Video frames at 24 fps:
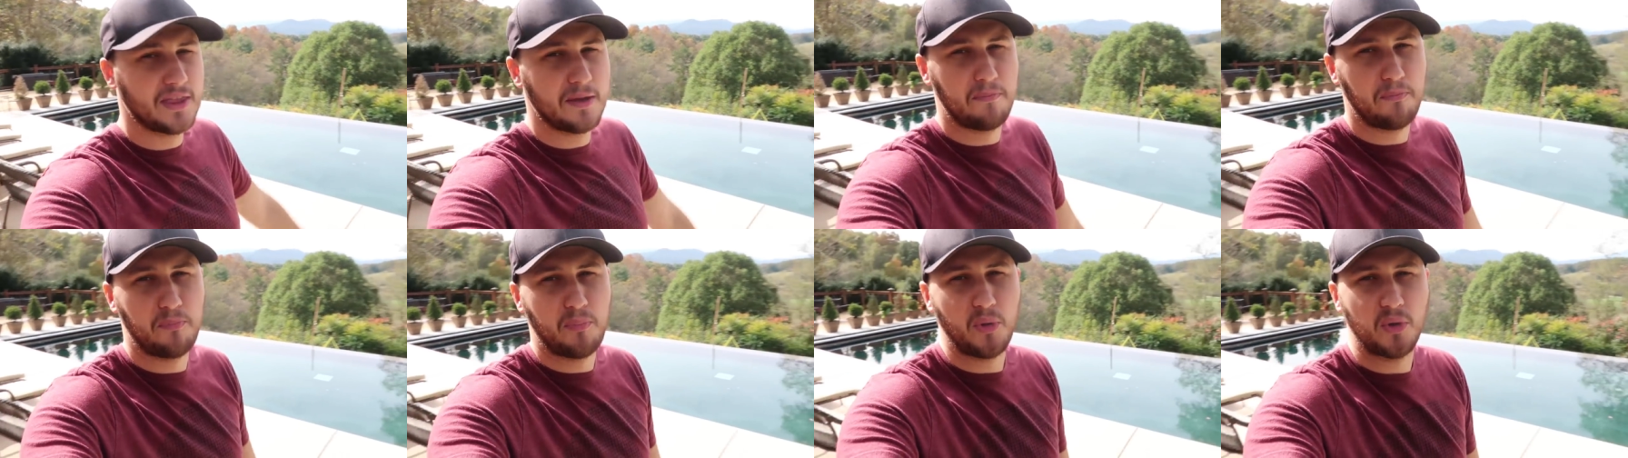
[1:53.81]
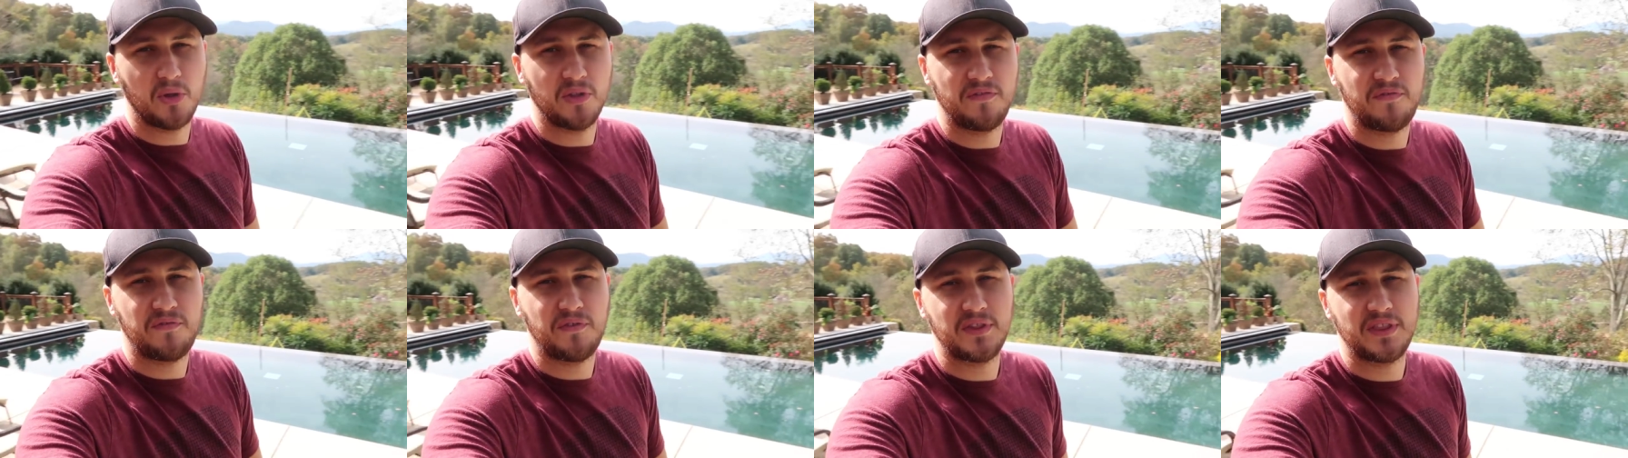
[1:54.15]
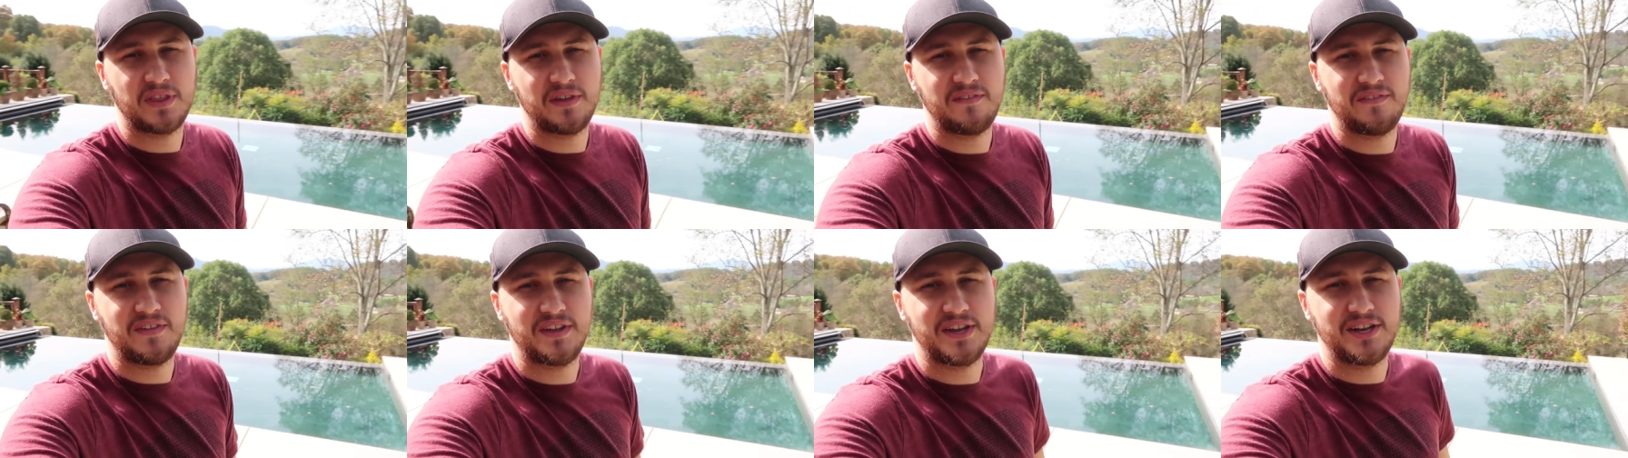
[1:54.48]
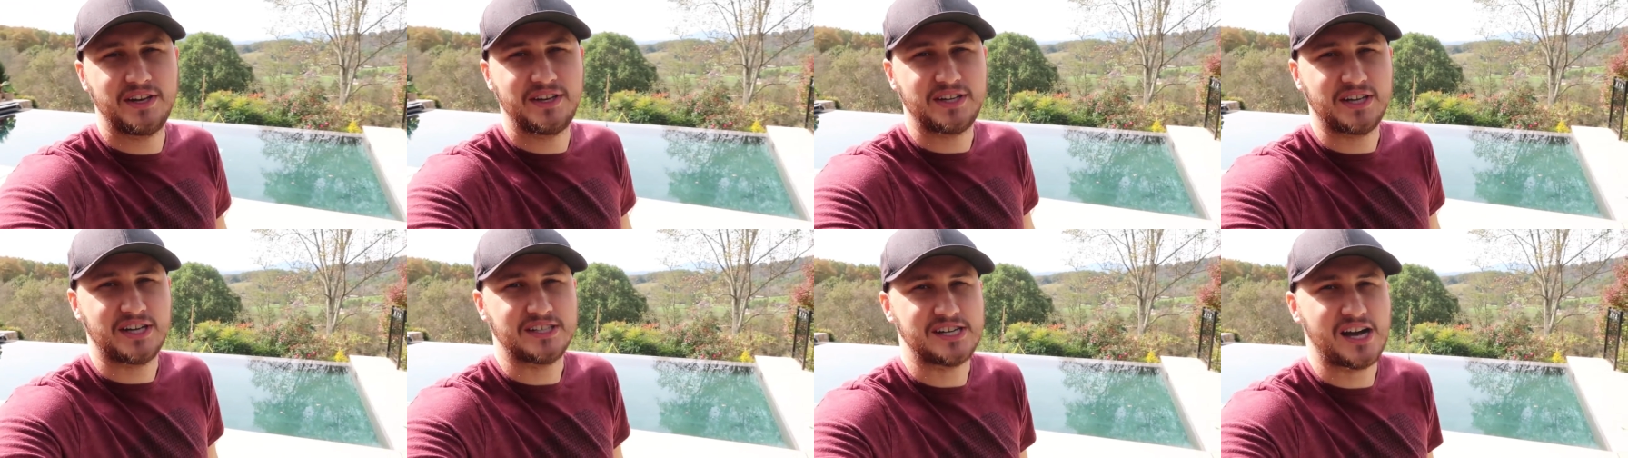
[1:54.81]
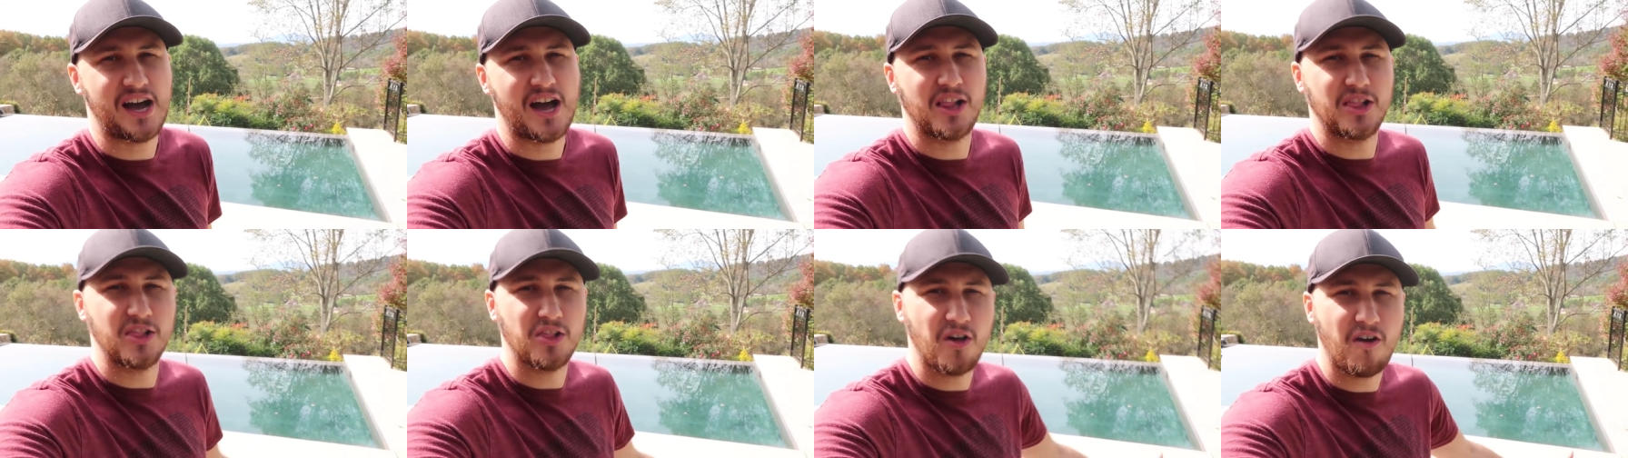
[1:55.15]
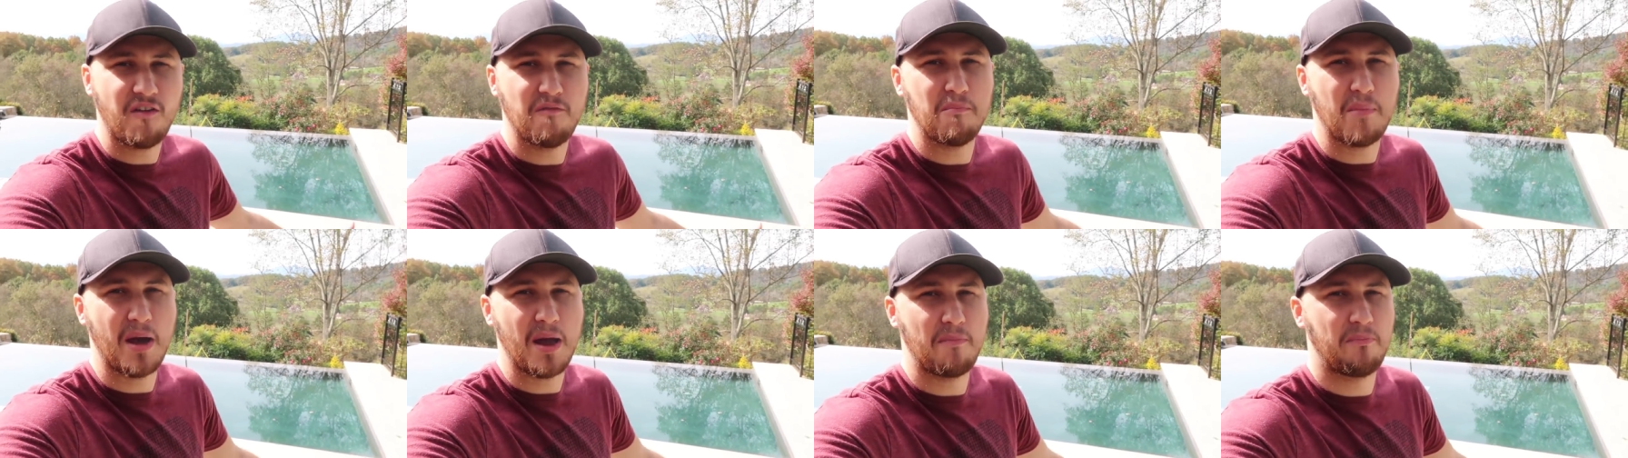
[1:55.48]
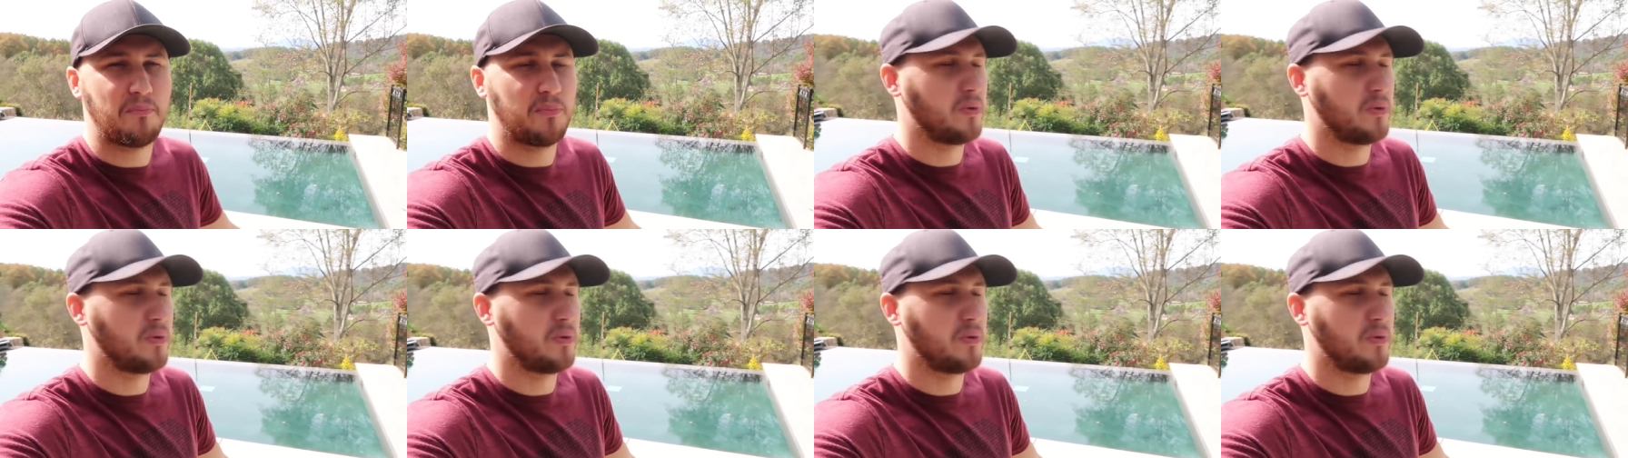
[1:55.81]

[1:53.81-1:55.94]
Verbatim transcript: the pool for the winter. I love my